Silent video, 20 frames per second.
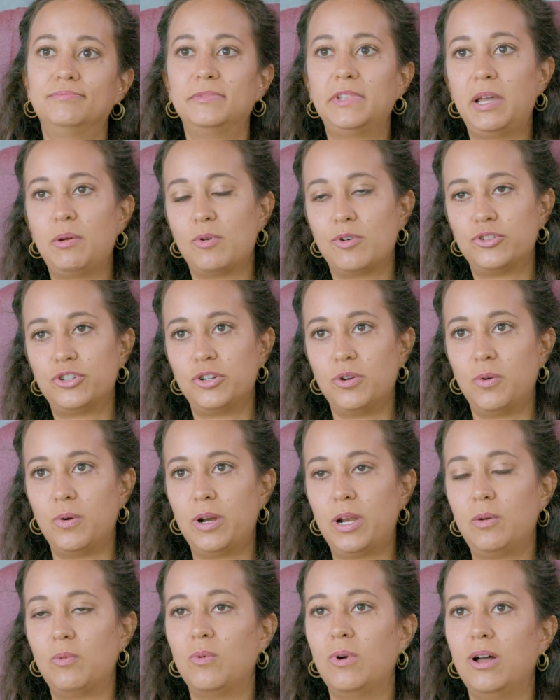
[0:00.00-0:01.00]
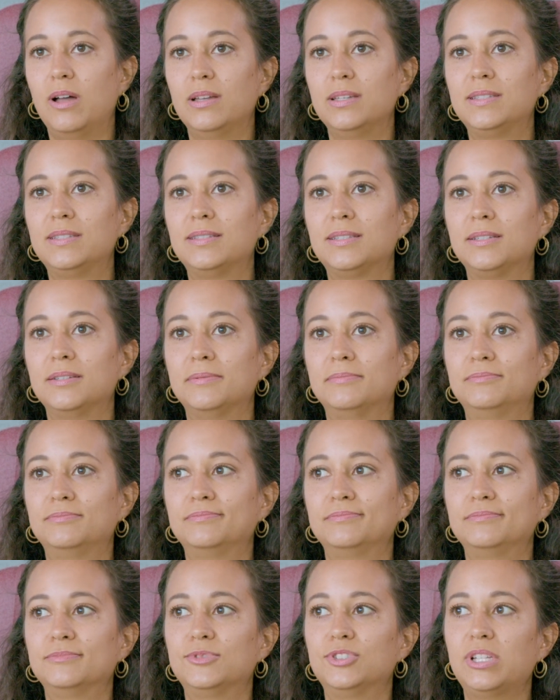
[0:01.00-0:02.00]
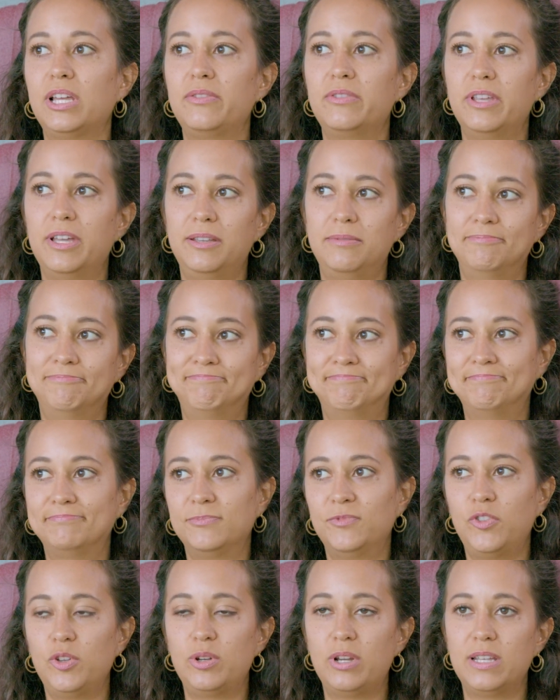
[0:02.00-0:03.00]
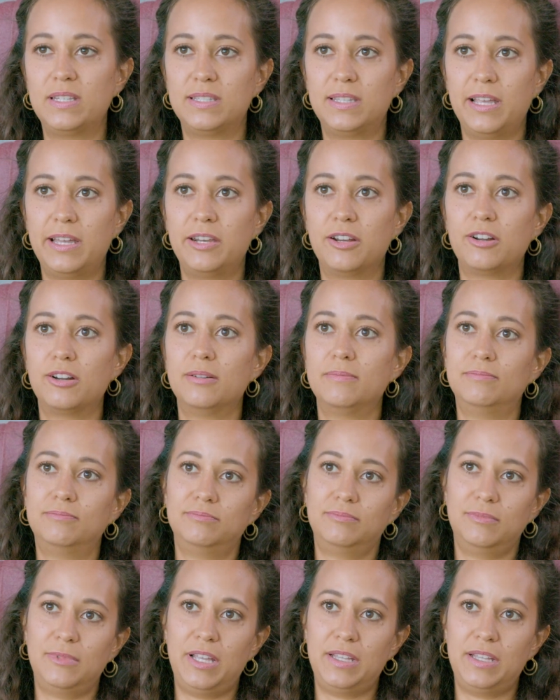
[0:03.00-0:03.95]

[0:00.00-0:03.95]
They weren't sure what it was, and then a few days later,